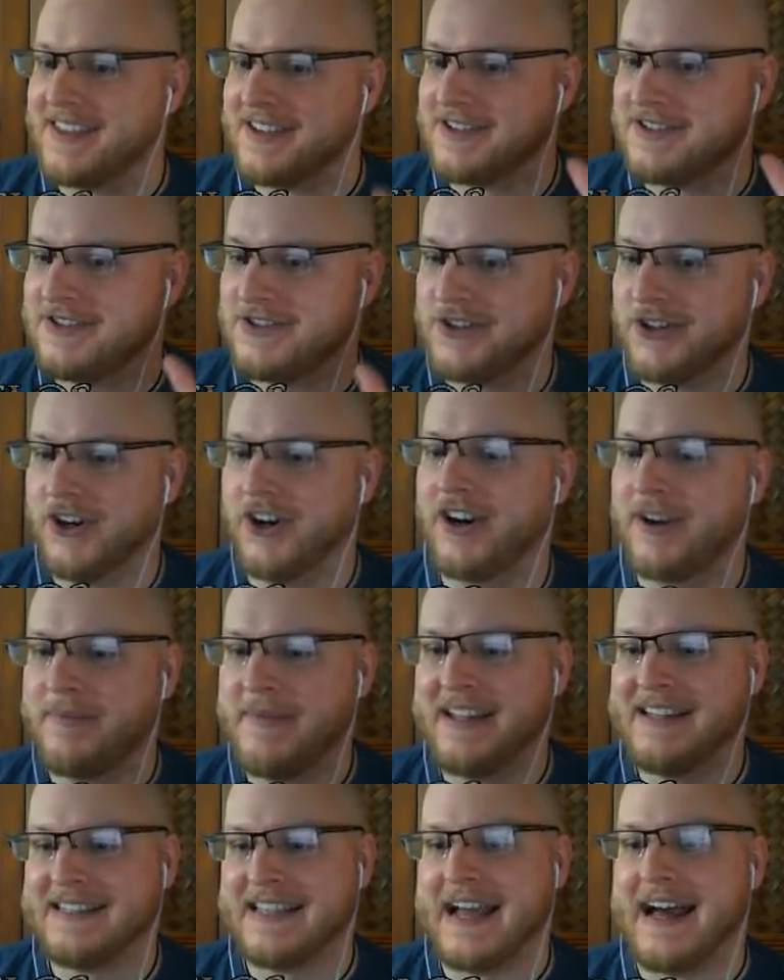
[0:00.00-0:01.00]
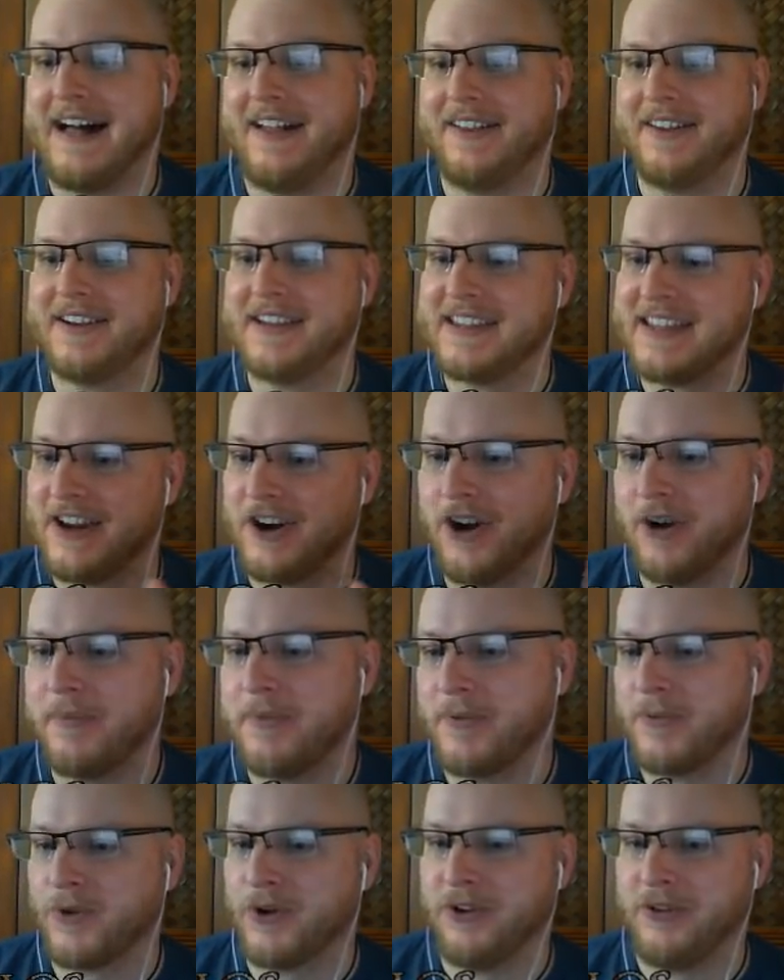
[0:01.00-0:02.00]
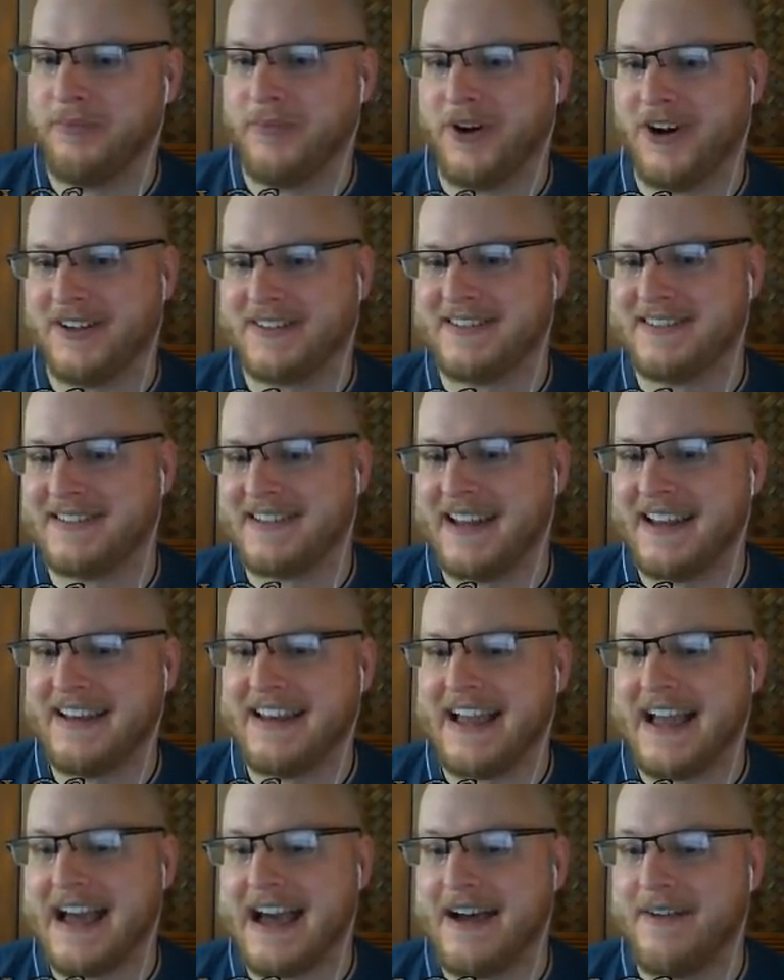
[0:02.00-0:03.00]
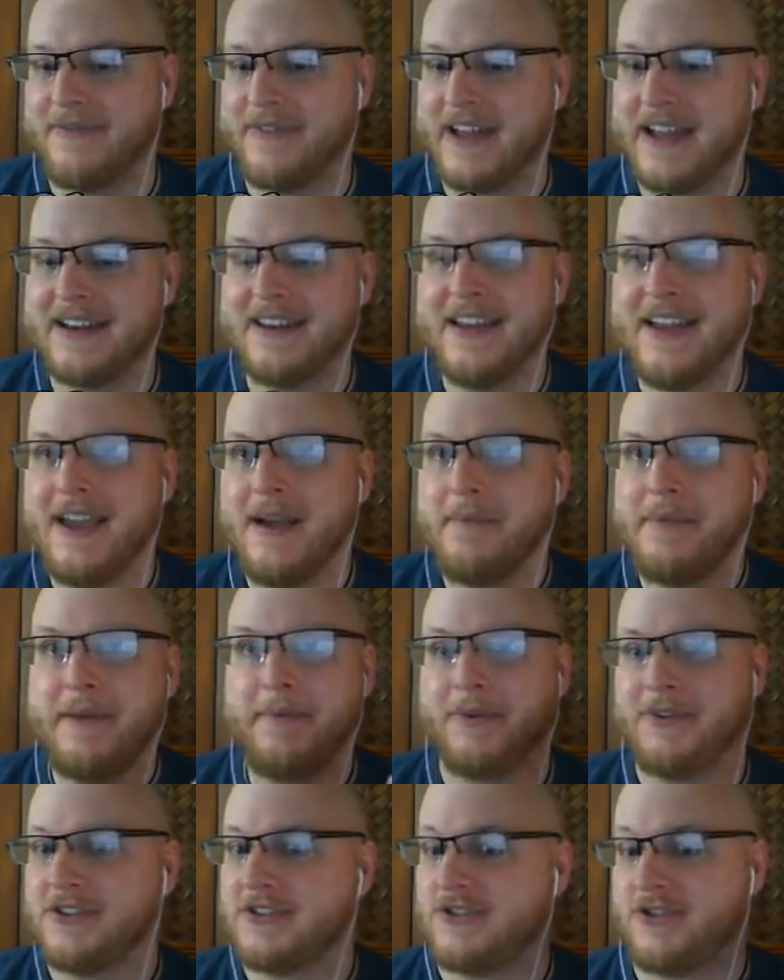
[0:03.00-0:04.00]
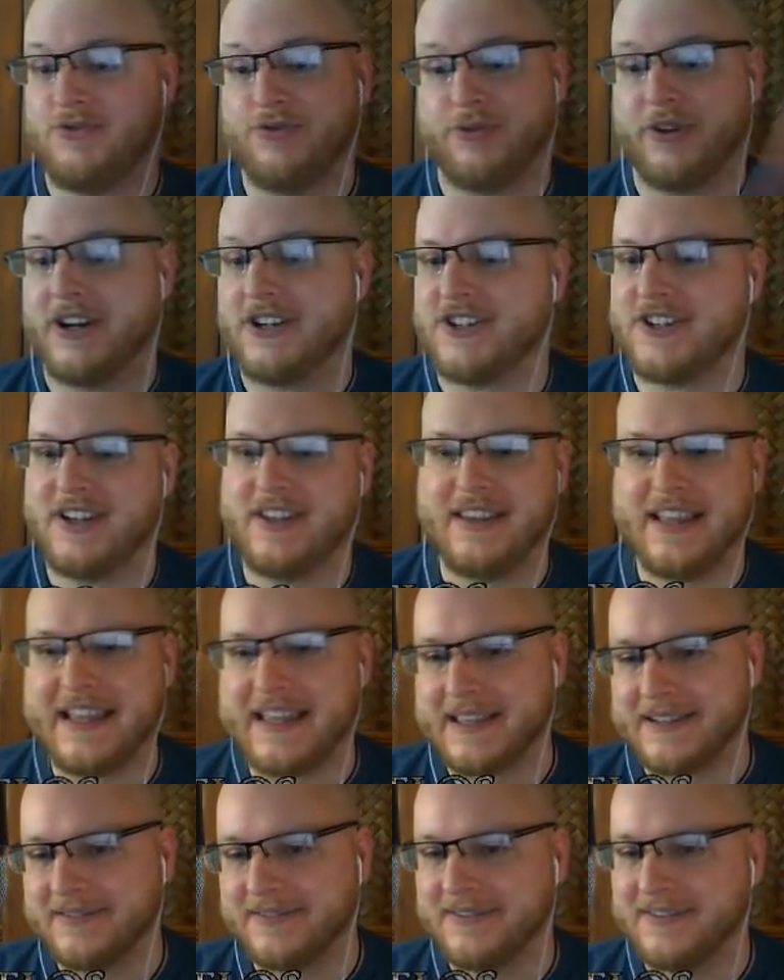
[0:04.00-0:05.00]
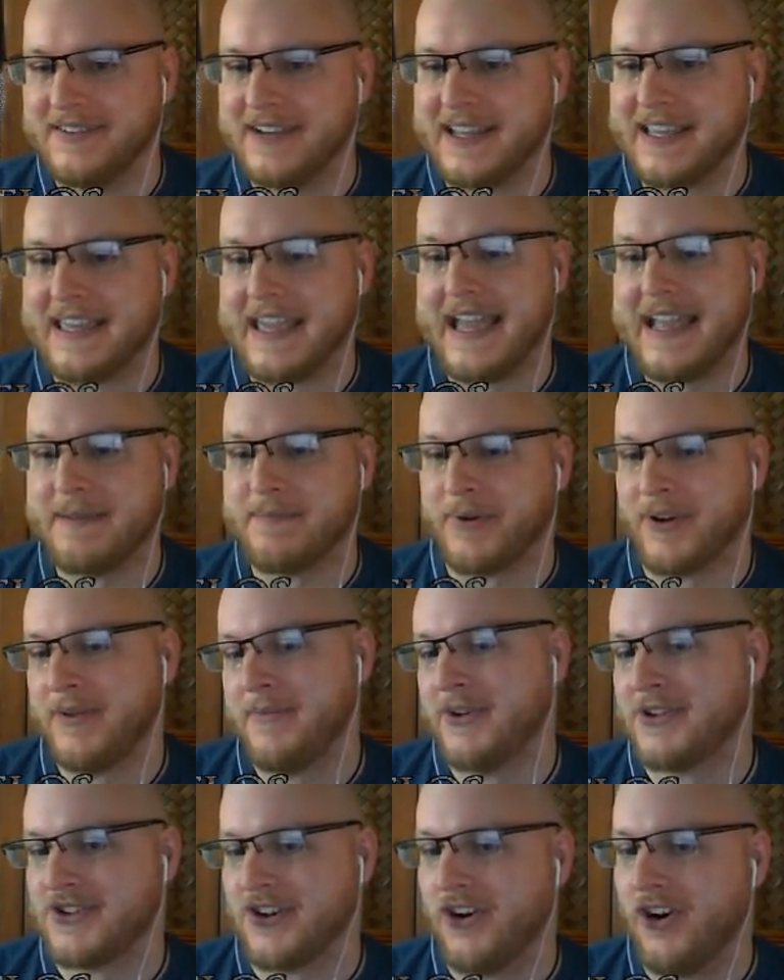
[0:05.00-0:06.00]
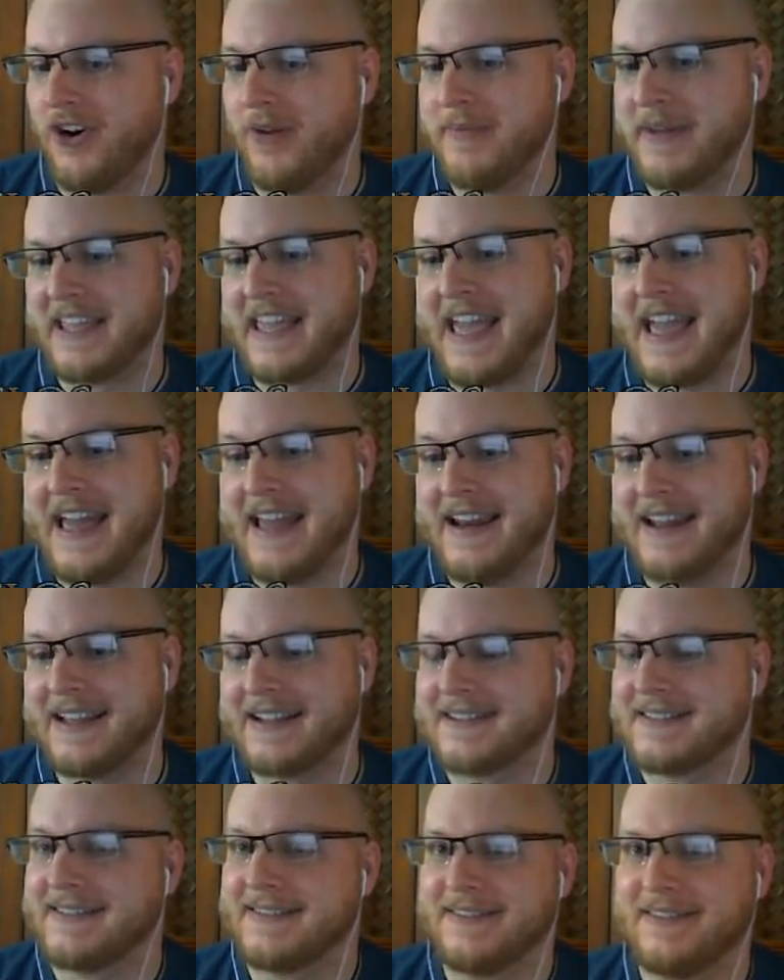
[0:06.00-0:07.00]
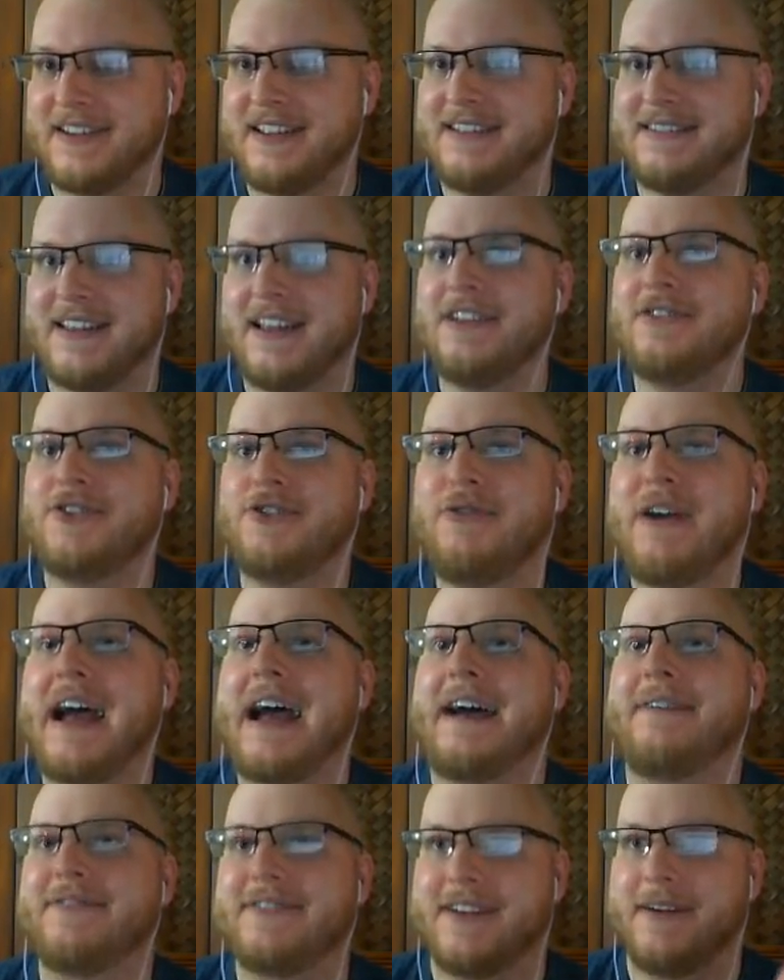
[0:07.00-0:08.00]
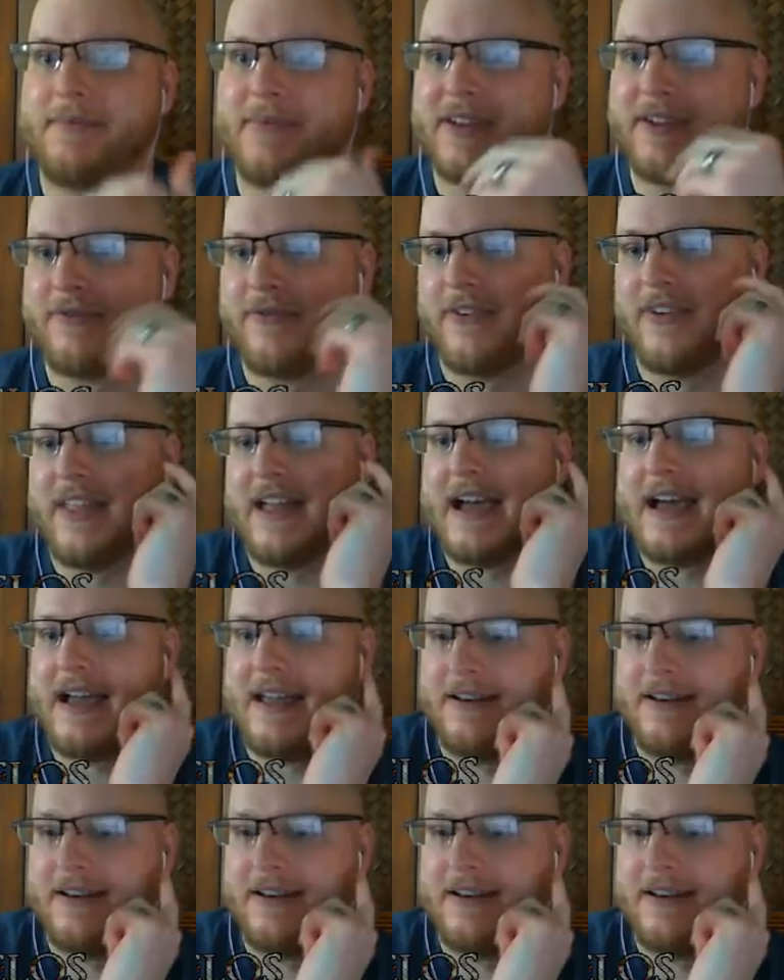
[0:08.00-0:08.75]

The Zerg mentality that open world bosses tend to have, that people just rush in, they can negate pretty much all mechanics. Do you have something for that?